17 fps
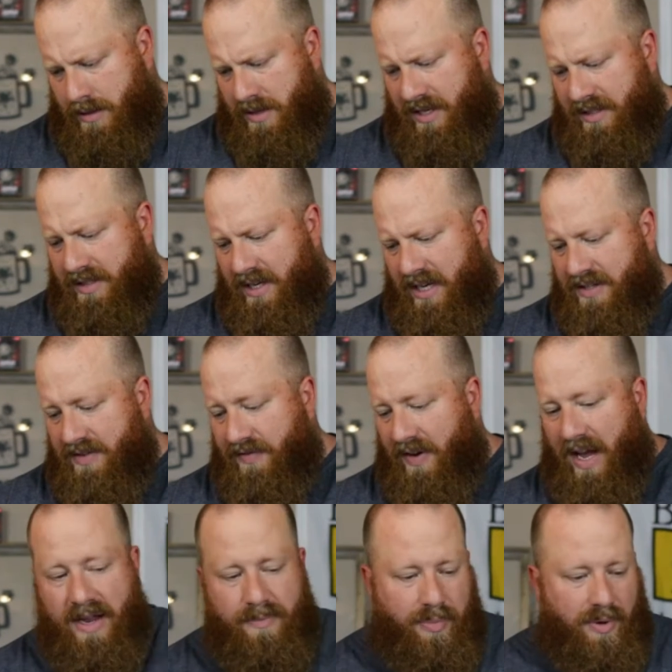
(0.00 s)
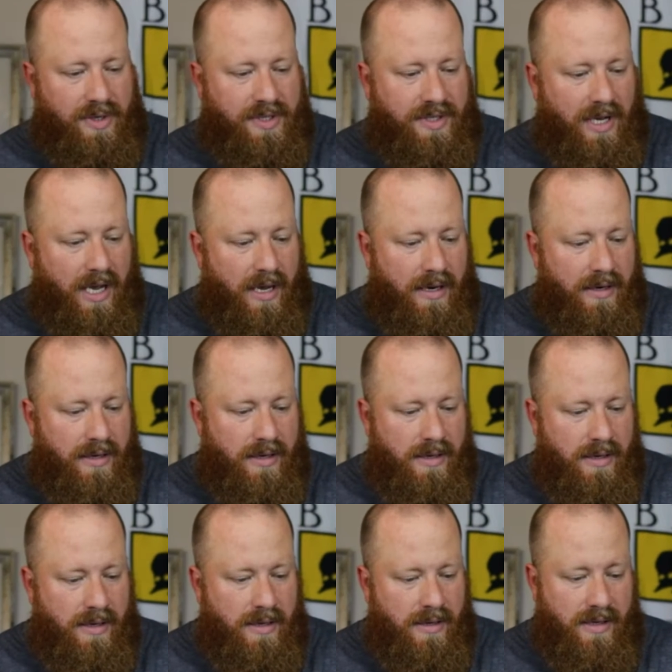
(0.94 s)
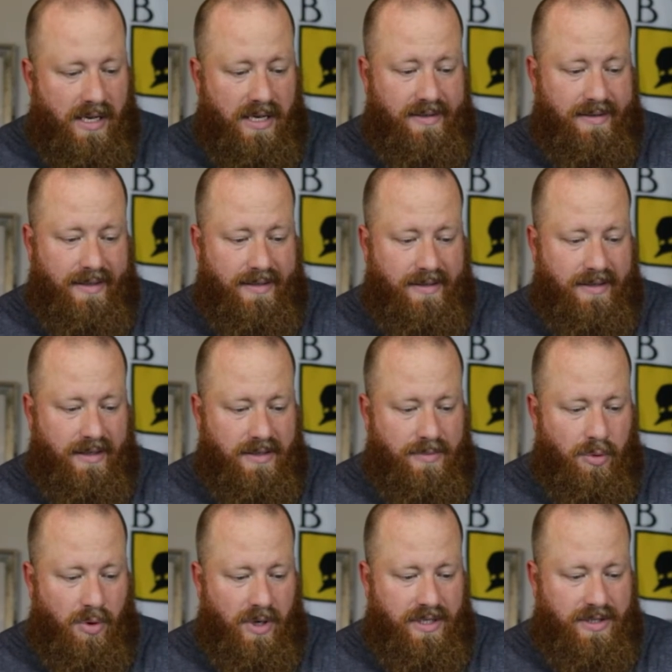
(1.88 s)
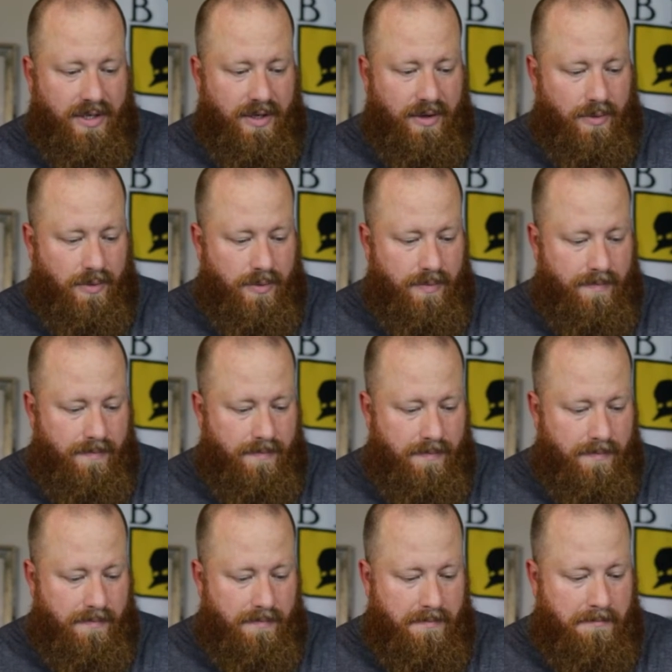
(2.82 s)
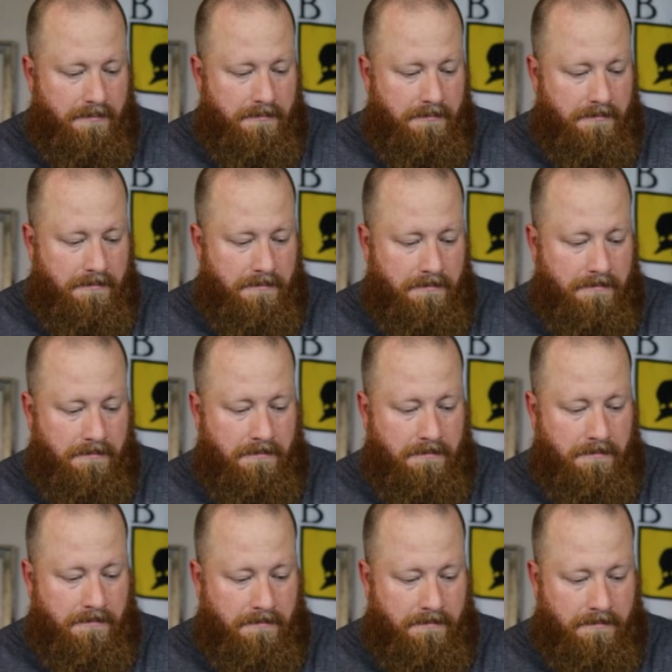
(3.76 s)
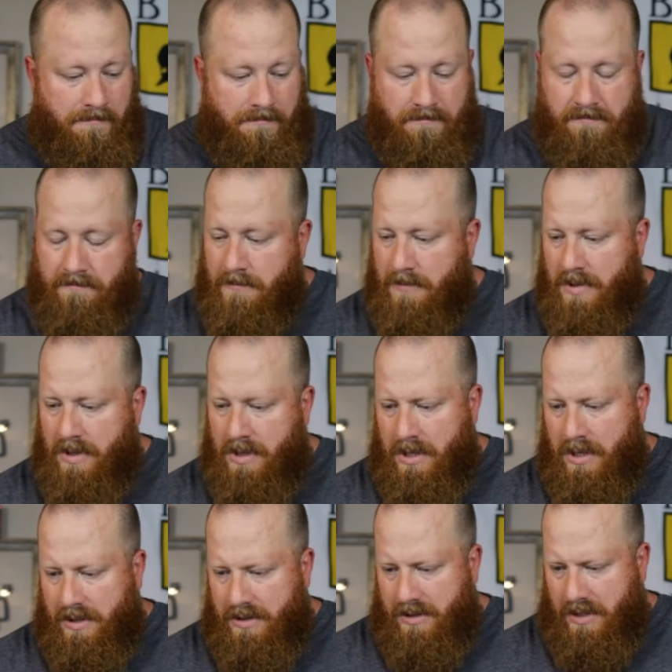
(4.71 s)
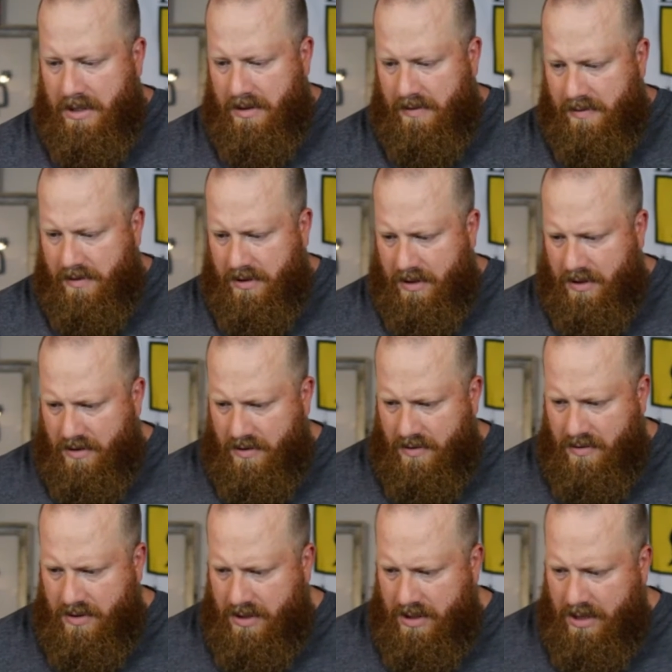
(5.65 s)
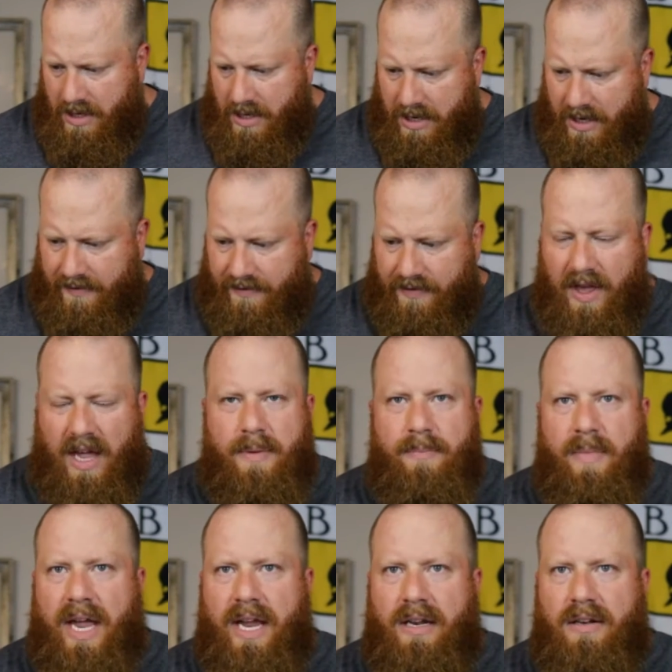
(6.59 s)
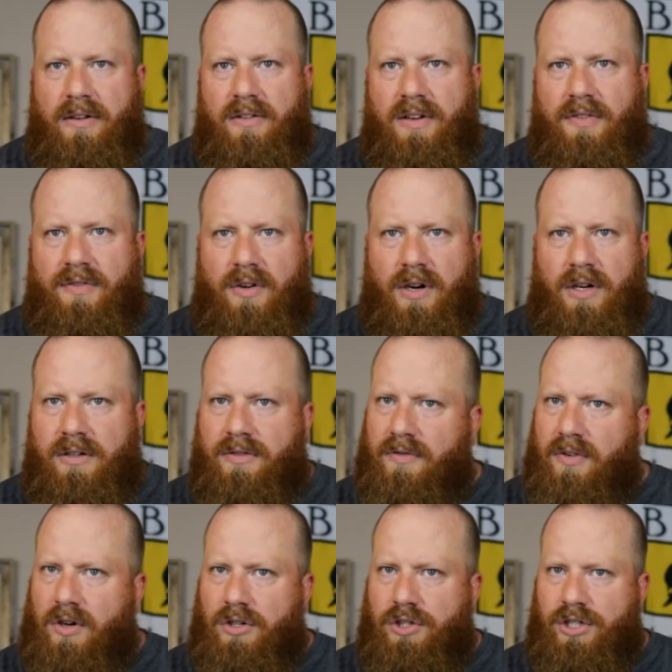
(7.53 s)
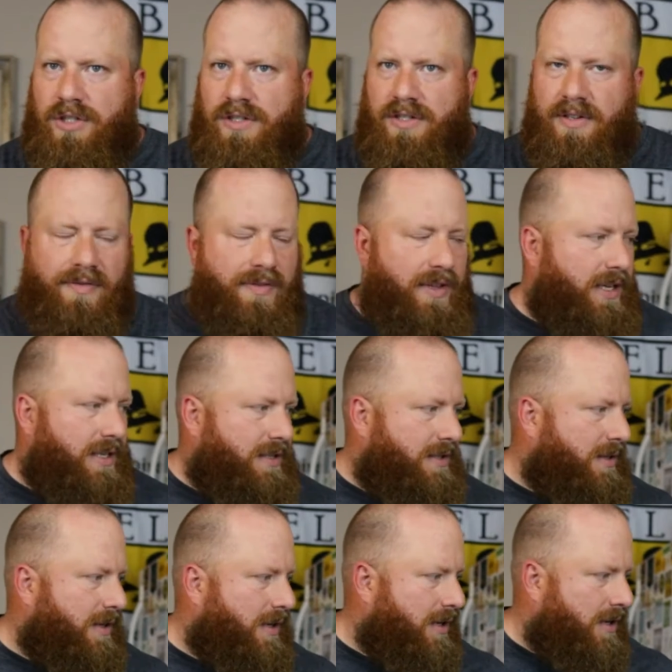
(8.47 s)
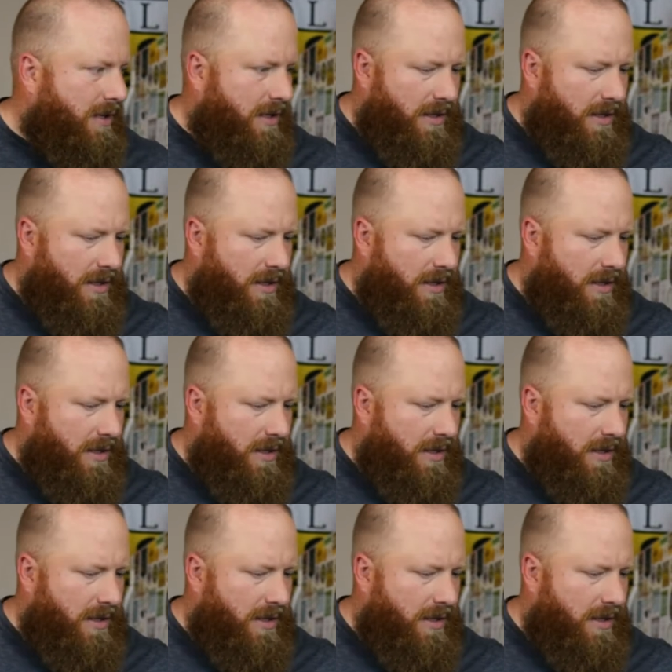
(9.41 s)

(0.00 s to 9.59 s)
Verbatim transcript: this says five percent. That says six point two. Hmm. So I don't know if they made different versions of this.